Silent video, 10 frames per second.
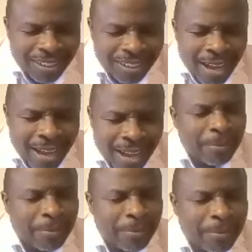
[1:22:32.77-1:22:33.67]
I start
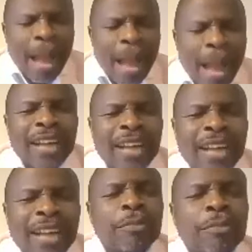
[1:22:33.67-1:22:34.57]
began to
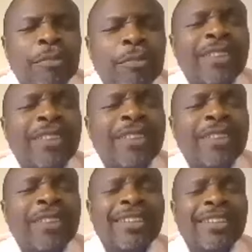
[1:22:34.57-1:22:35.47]
experience that
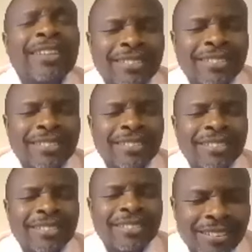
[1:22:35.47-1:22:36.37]

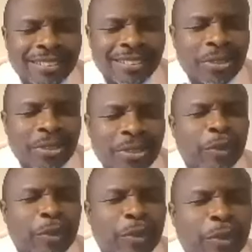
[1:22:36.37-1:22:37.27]
when this
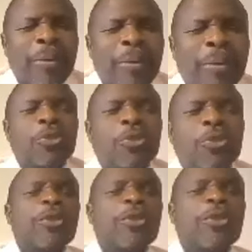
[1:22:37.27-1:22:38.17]
woman began to take me
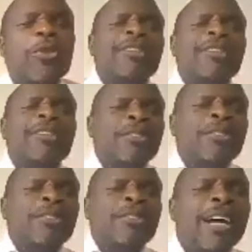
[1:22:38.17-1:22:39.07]
to places
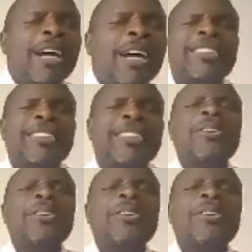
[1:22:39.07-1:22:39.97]

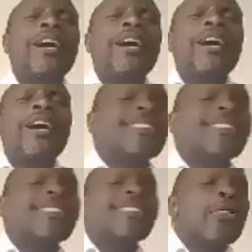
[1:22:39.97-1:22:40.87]
2001
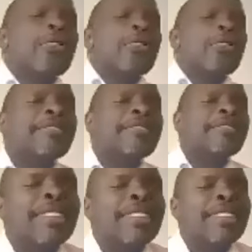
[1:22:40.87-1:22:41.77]
things i've never
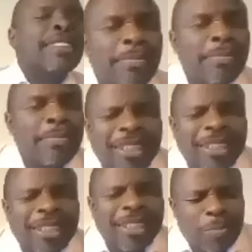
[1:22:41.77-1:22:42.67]
seen happen in the ministry
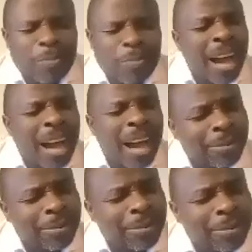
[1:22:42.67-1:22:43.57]
will begin to happen
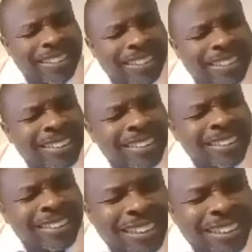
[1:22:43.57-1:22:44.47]
like
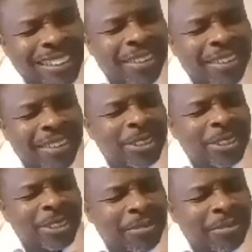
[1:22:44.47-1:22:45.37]
uh, i was watching
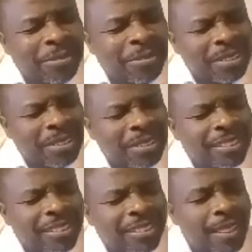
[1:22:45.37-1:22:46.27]
seeing
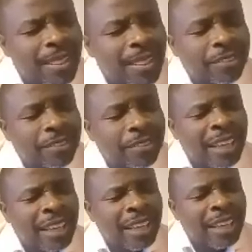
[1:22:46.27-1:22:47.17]
things for the first
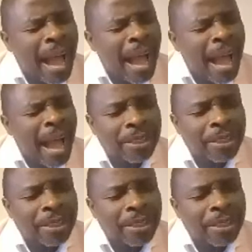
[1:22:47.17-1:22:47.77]
time happening